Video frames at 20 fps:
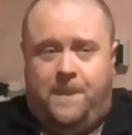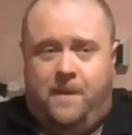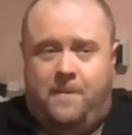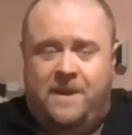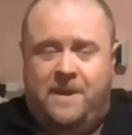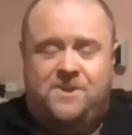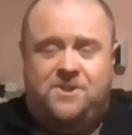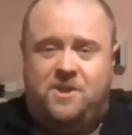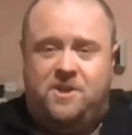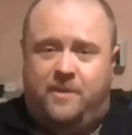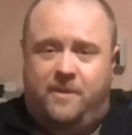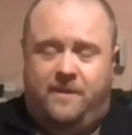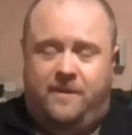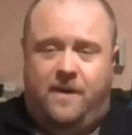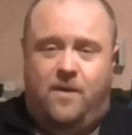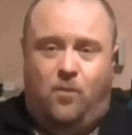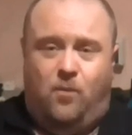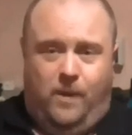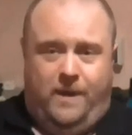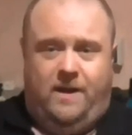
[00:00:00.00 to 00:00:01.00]
I mentioned about
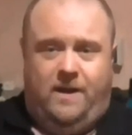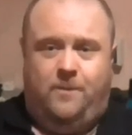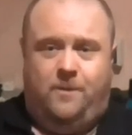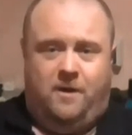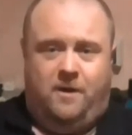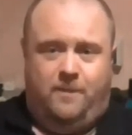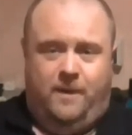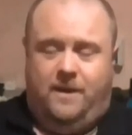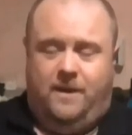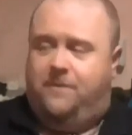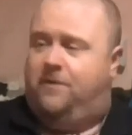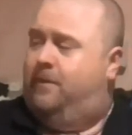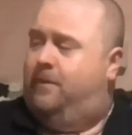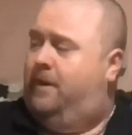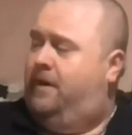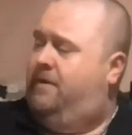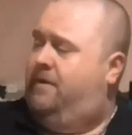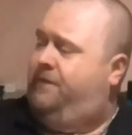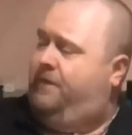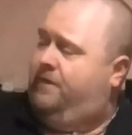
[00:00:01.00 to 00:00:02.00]
that wine I'm going to make for
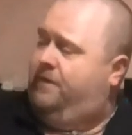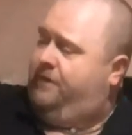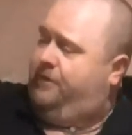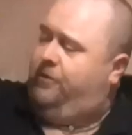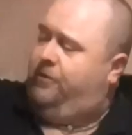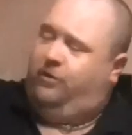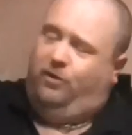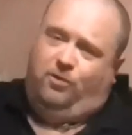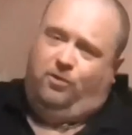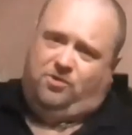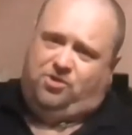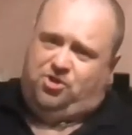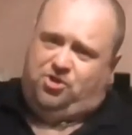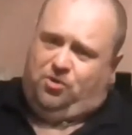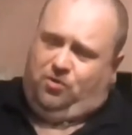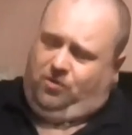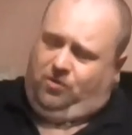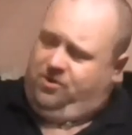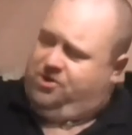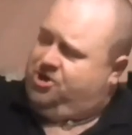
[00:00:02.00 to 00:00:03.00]
my father-in-law
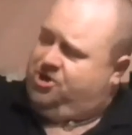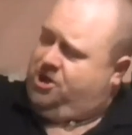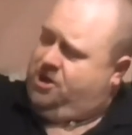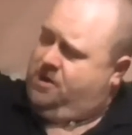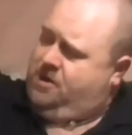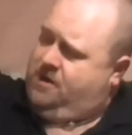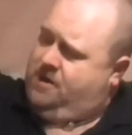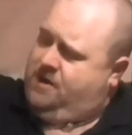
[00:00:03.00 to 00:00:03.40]
George.